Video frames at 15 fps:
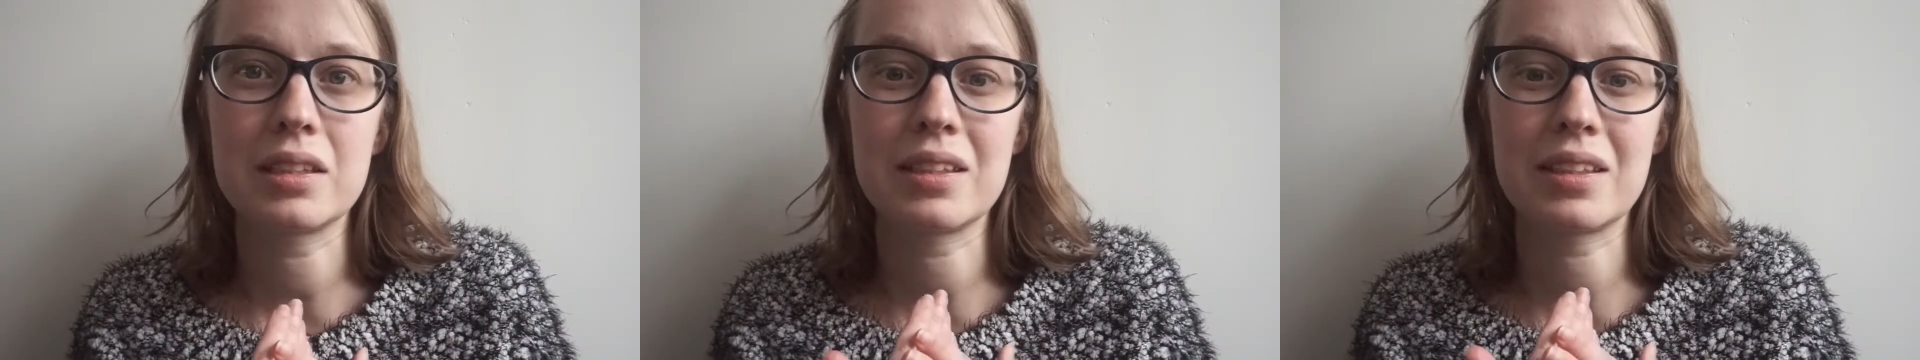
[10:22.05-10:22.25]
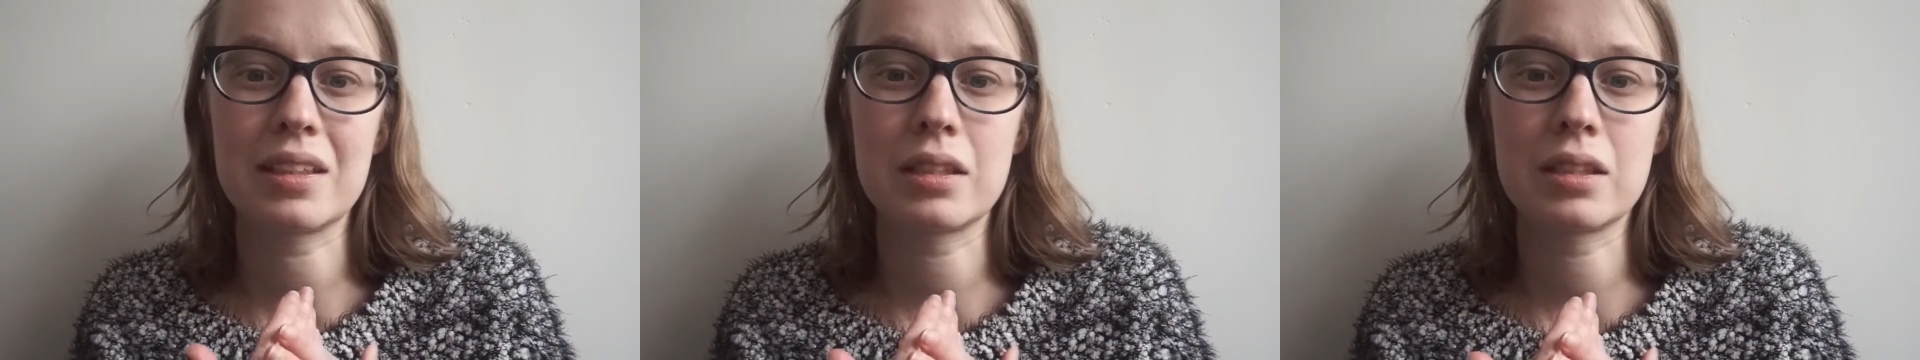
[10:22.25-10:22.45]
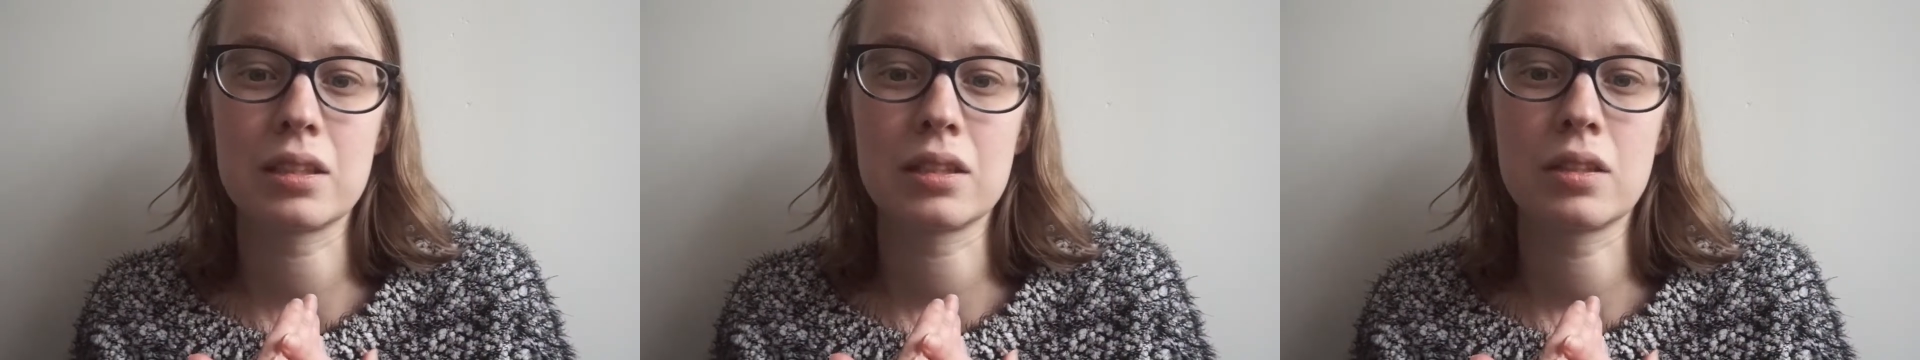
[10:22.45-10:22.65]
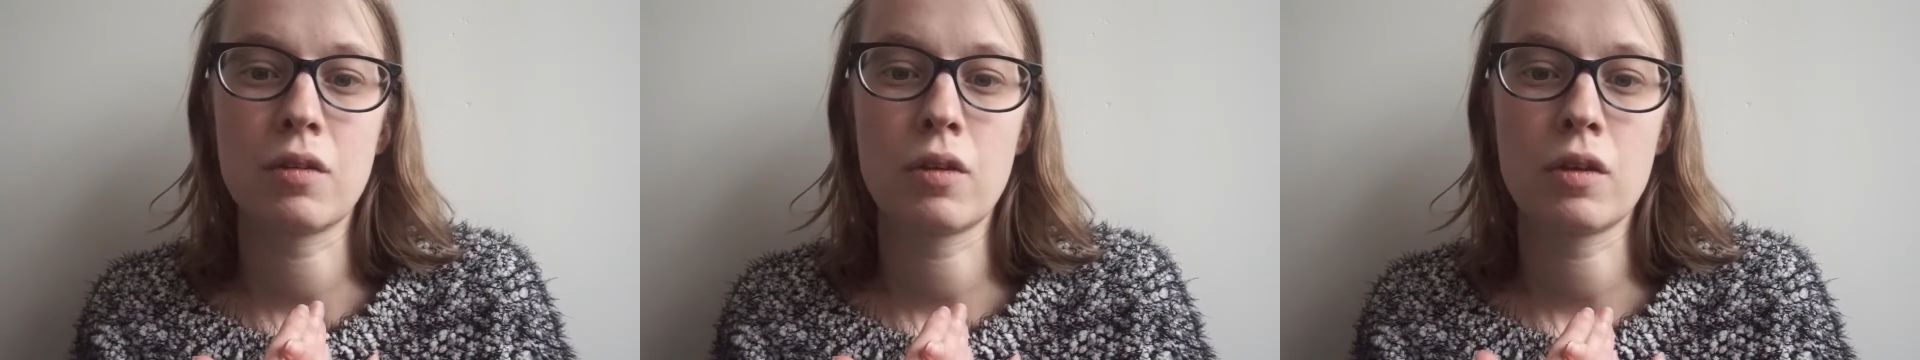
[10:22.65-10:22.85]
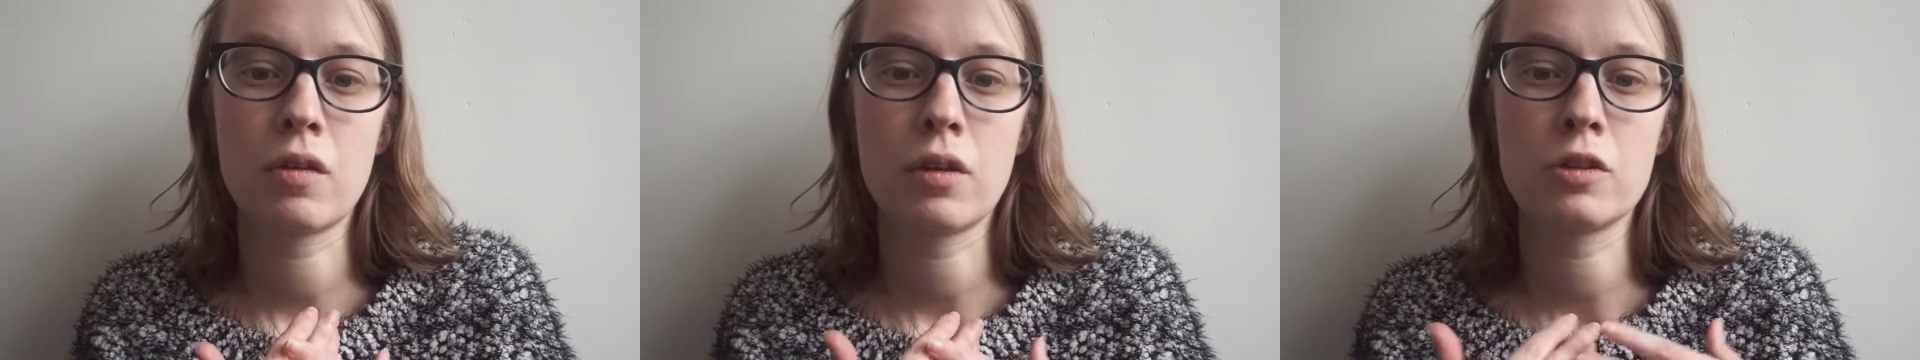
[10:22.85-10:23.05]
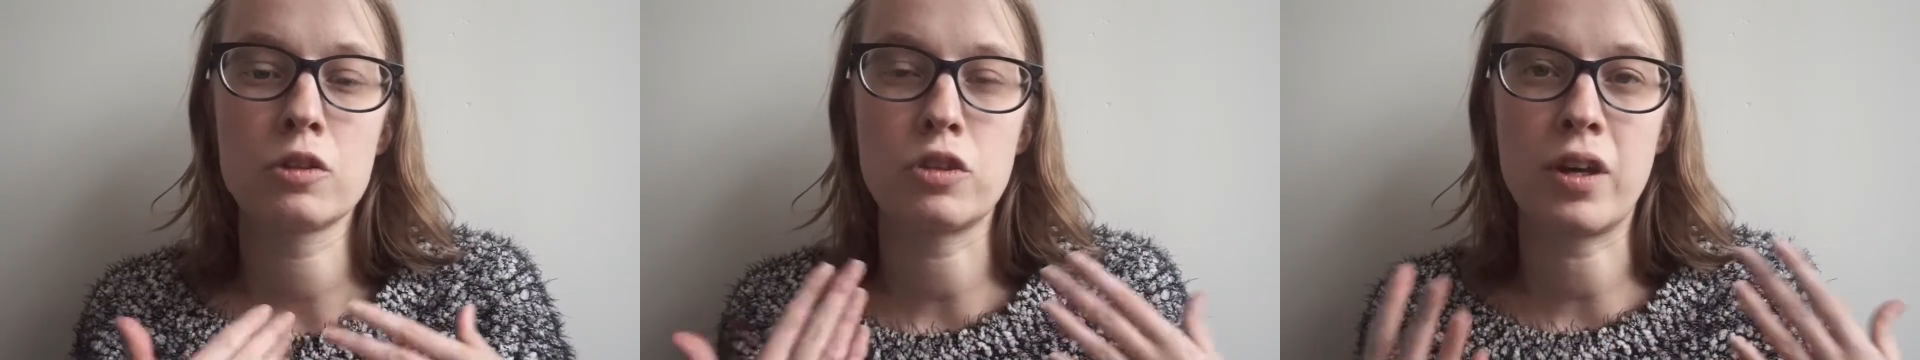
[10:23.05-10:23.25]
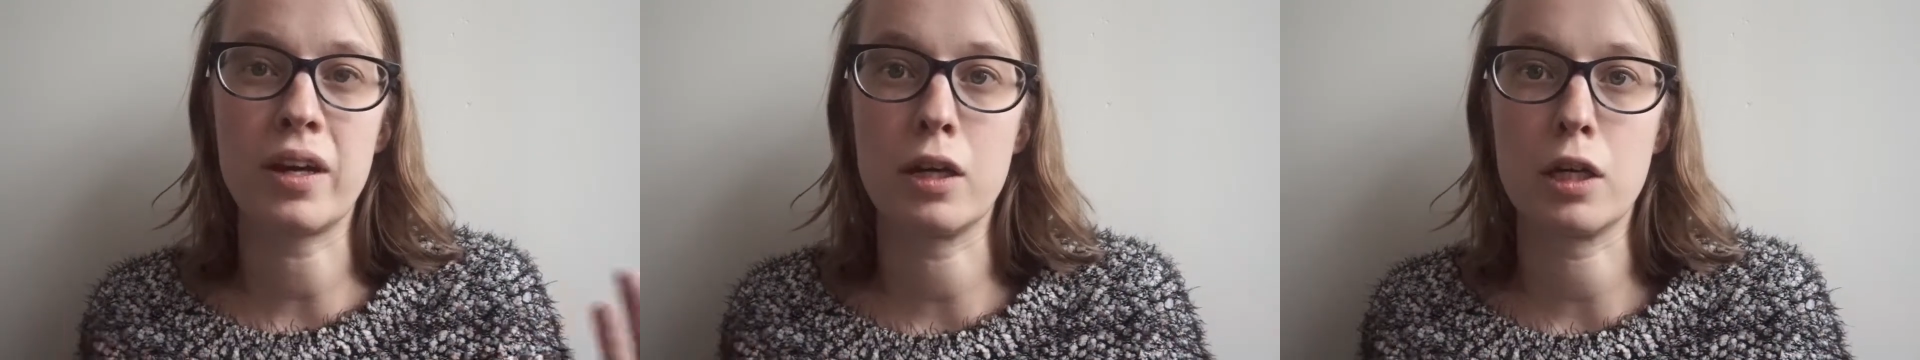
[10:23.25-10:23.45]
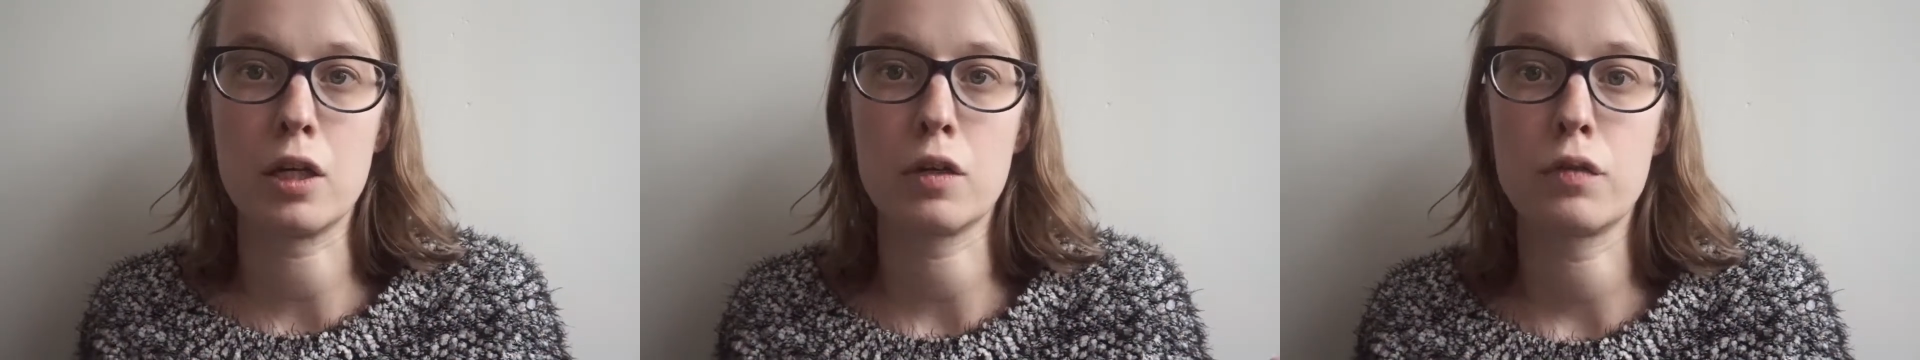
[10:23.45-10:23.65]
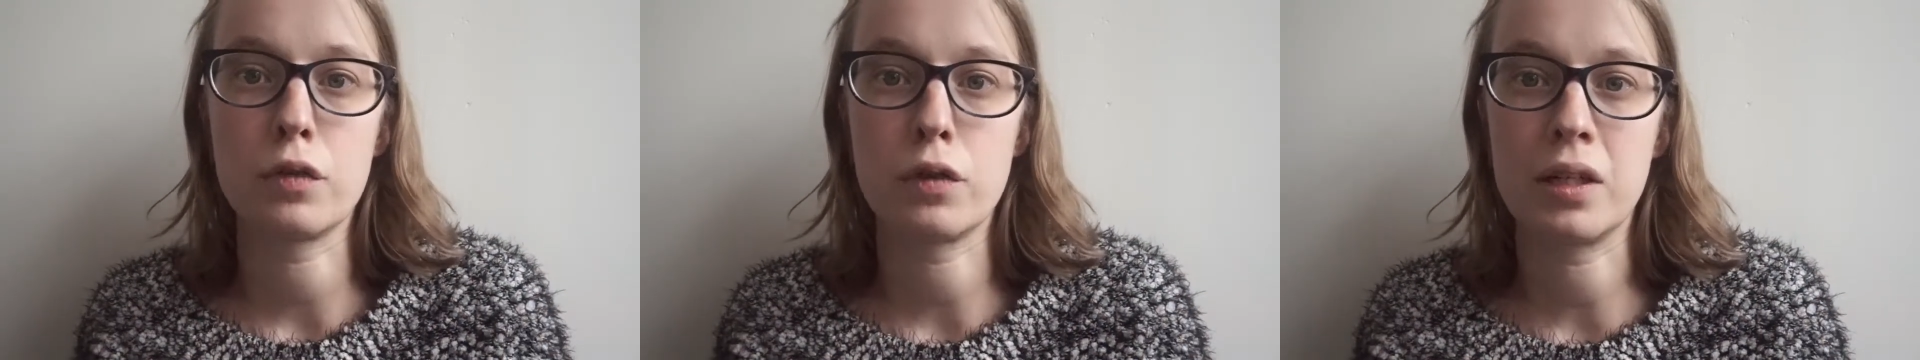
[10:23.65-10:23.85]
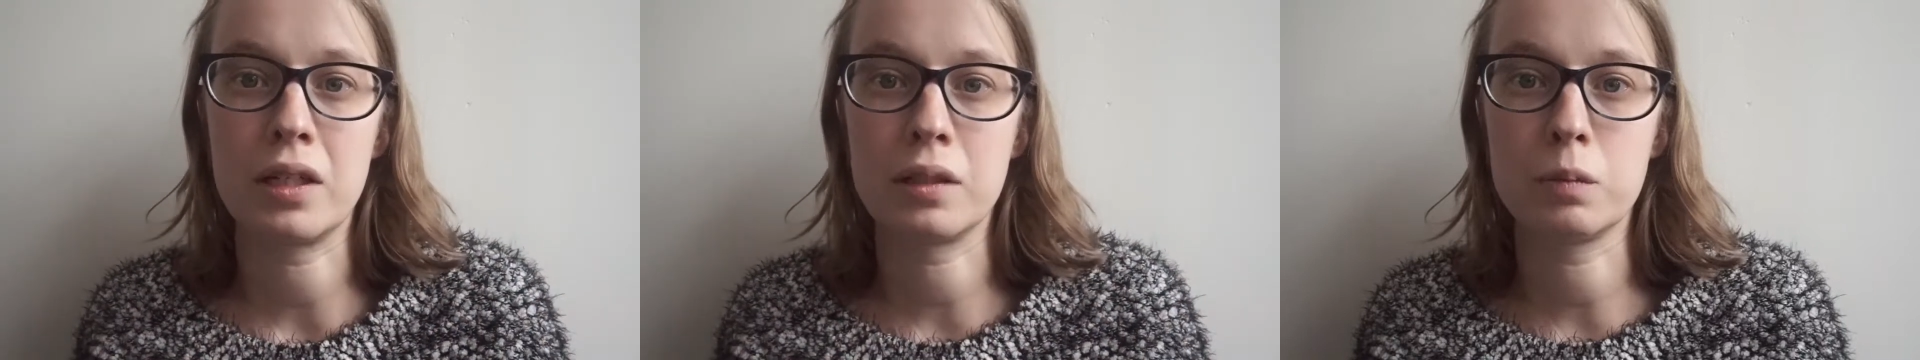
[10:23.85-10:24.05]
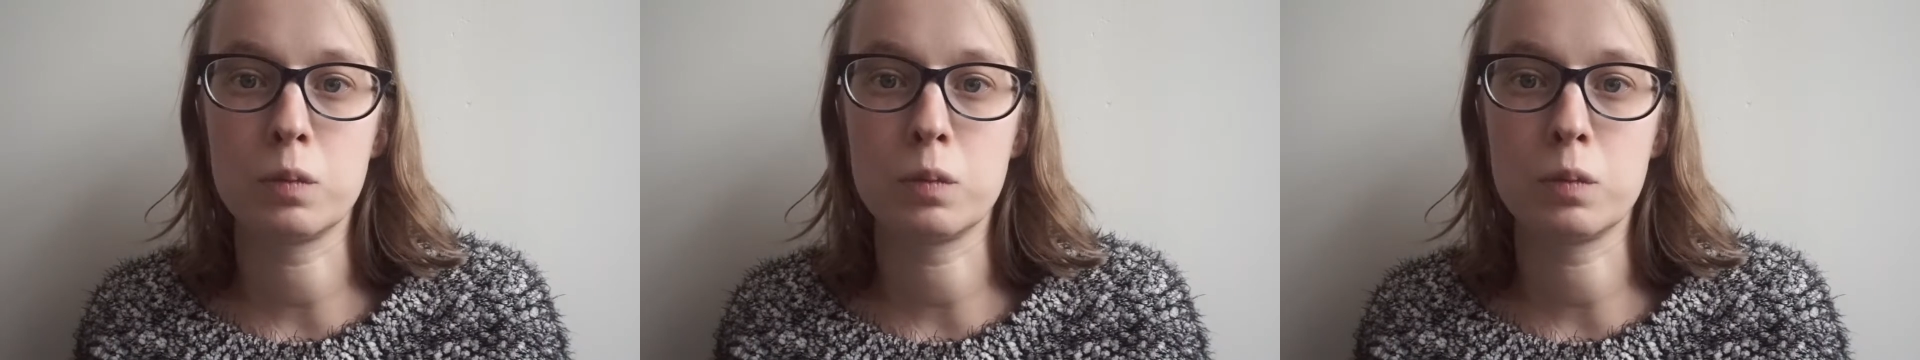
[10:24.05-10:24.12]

like trigger for it.